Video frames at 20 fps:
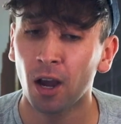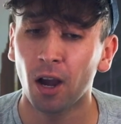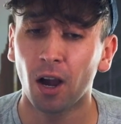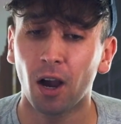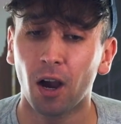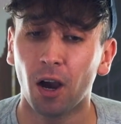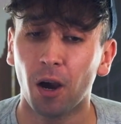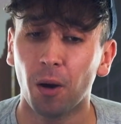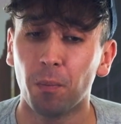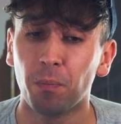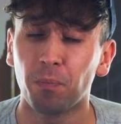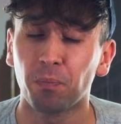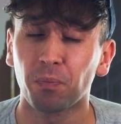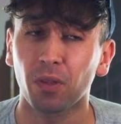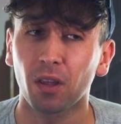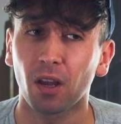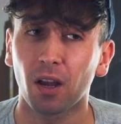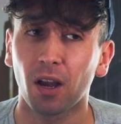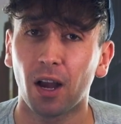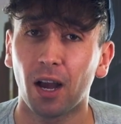And
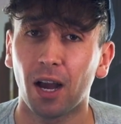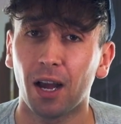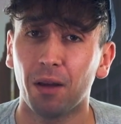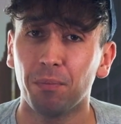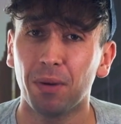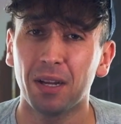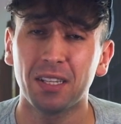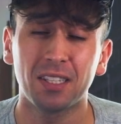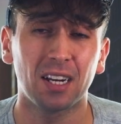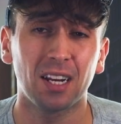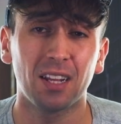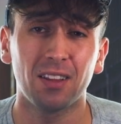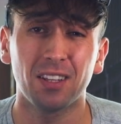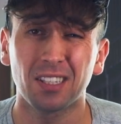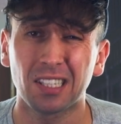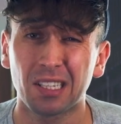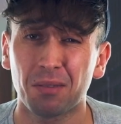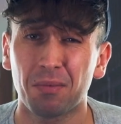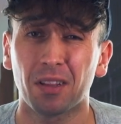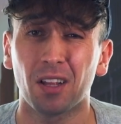basically this is
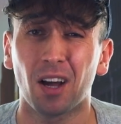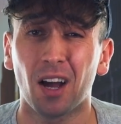something